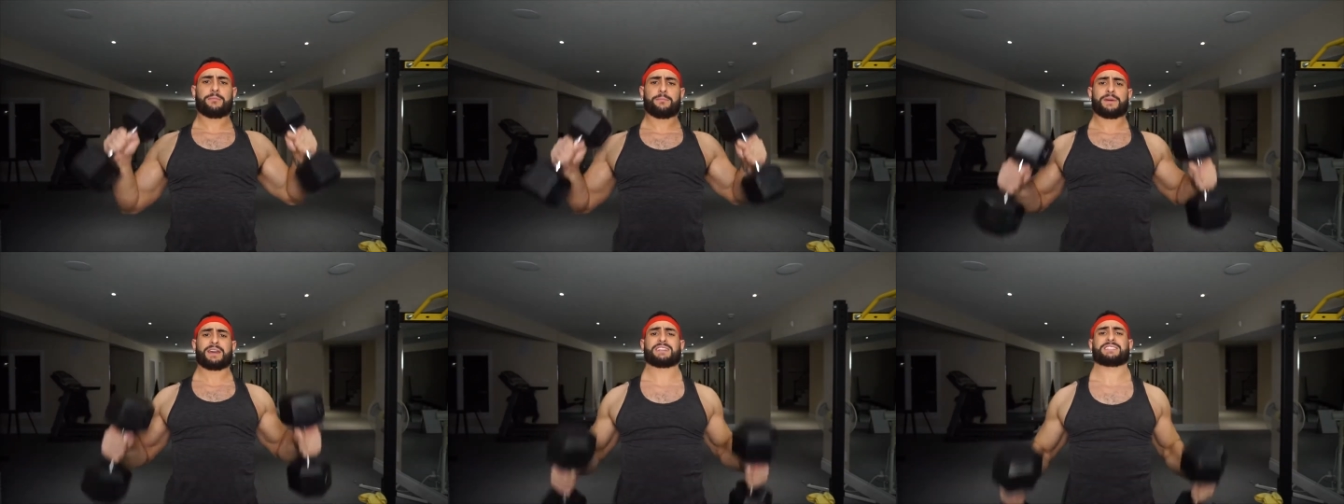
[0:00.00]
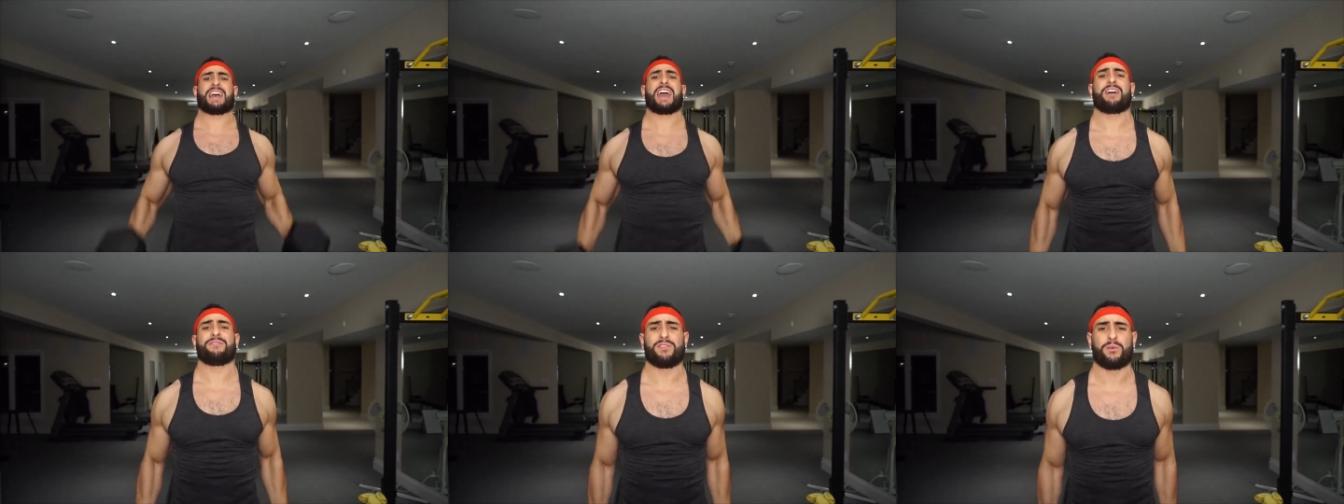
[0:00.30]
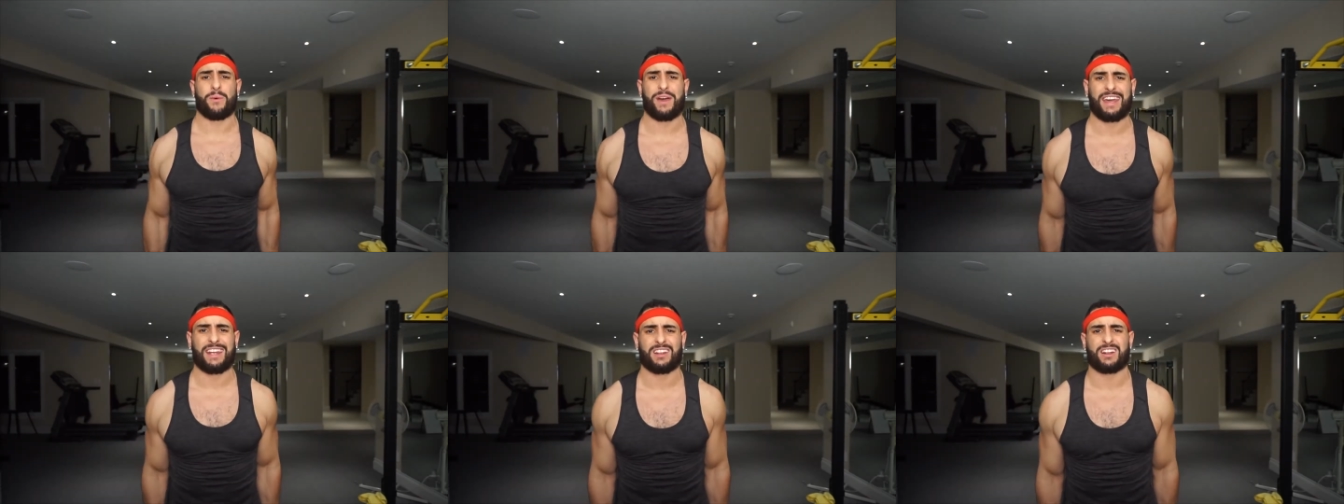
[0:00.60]
Because a heavy
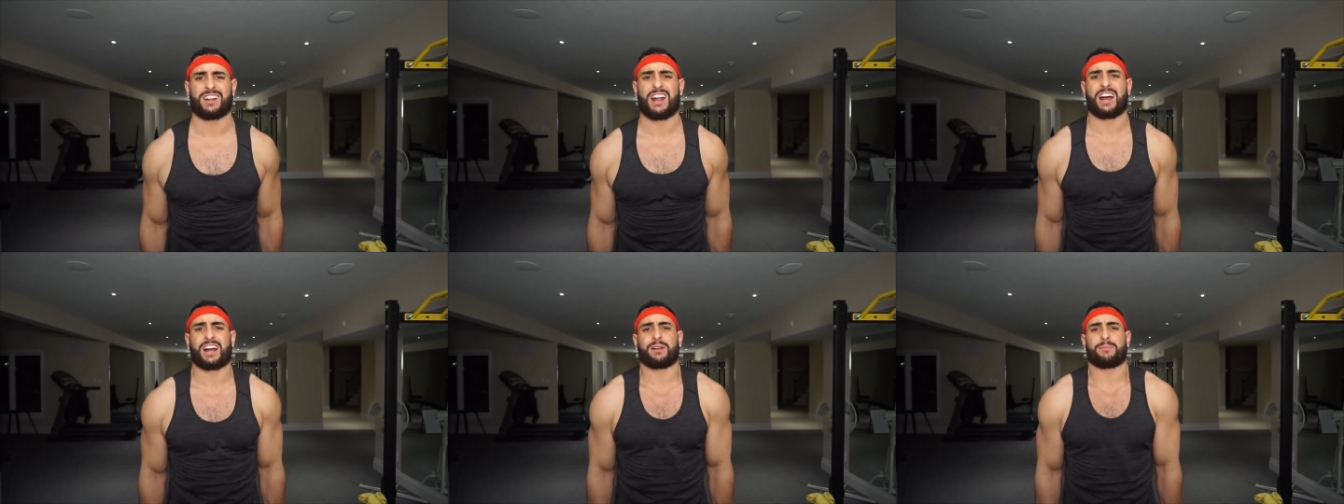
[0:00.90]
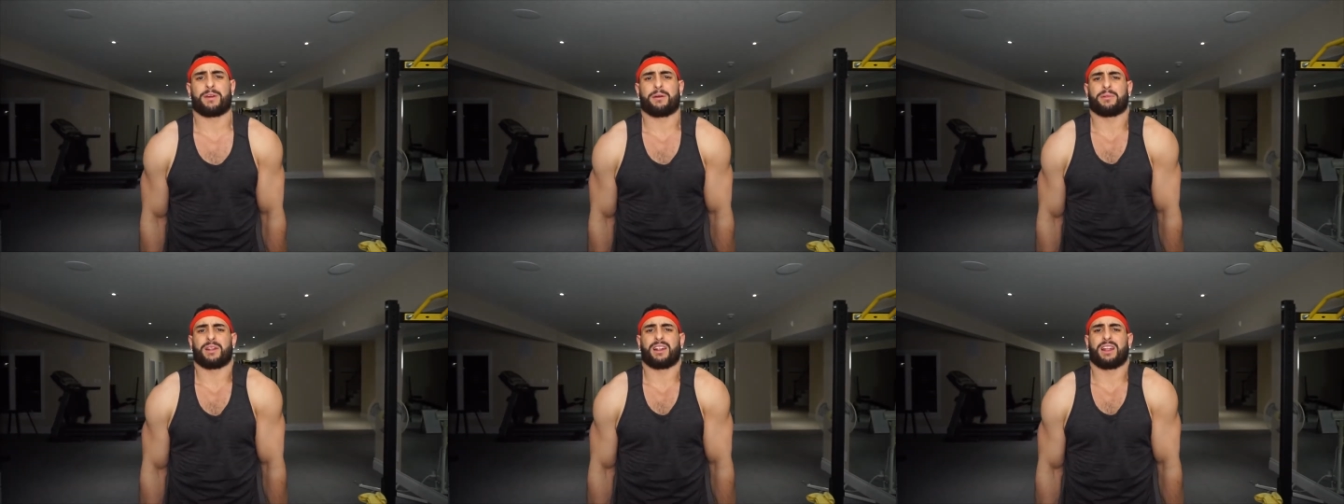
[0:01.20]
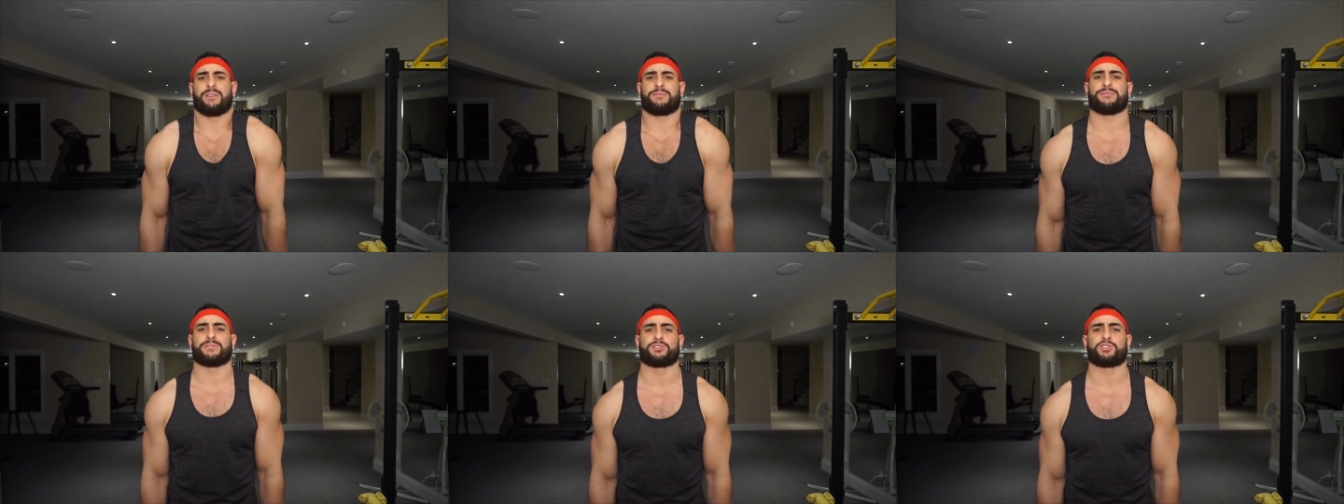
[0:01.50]
weight, you're not going to be able to
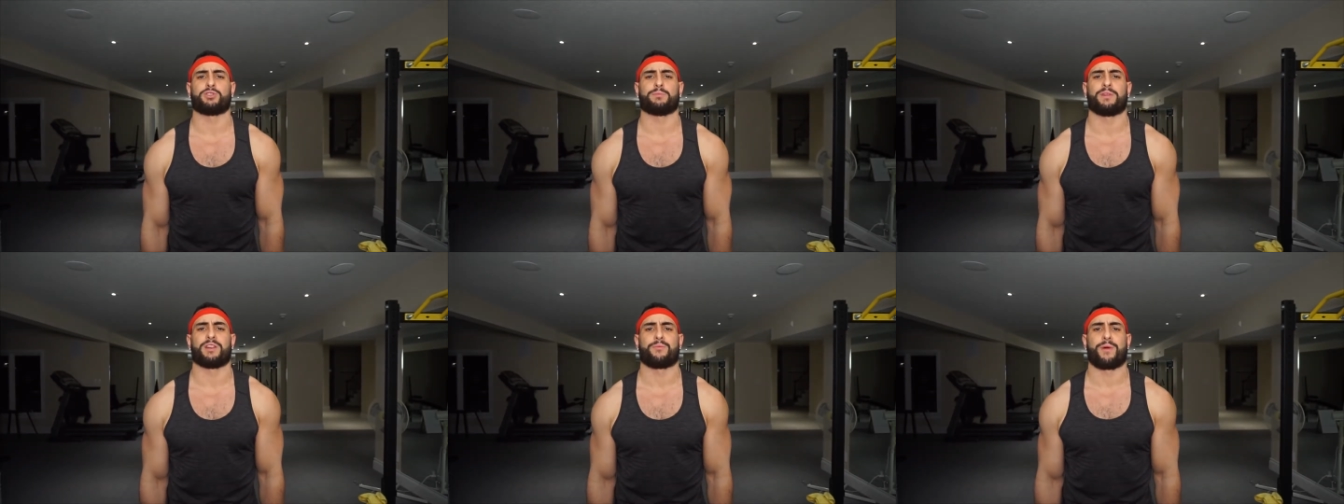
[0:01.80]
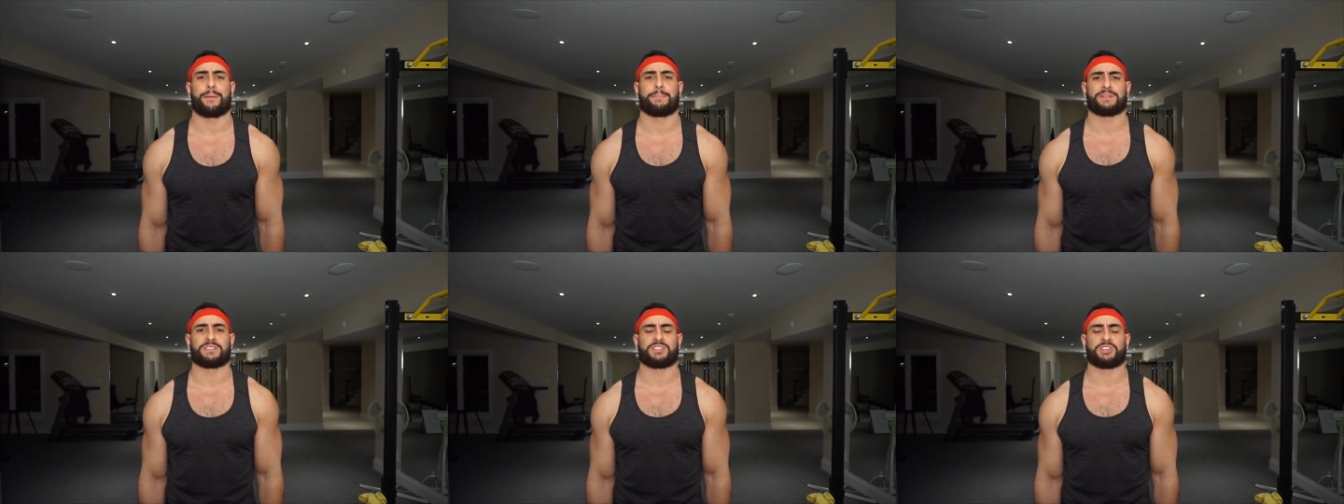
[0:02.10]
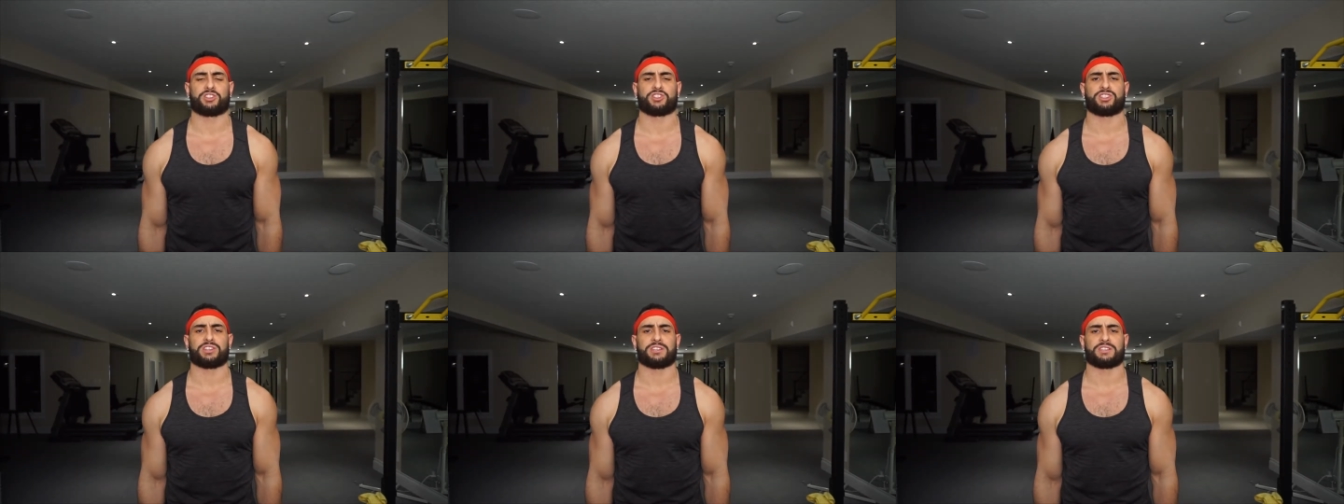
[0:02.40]
lift for too many
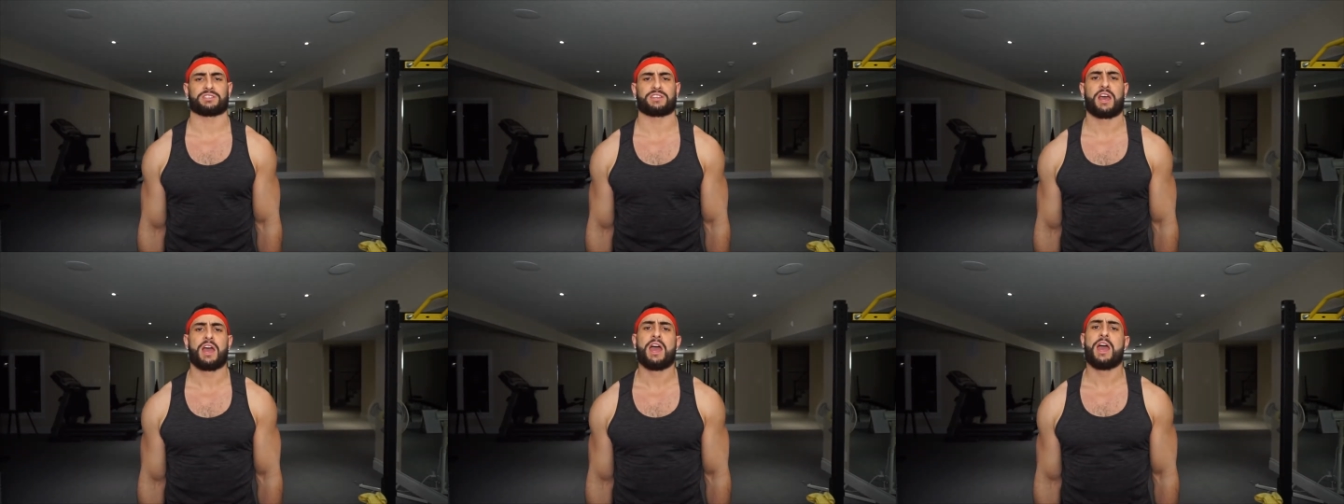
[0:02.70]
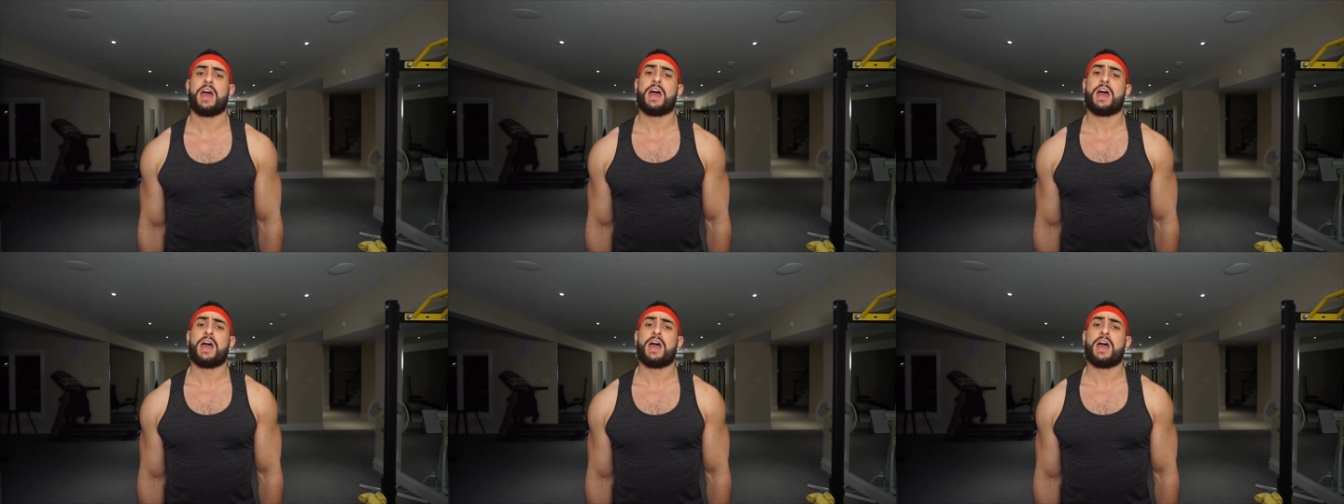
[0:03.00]
repetitions.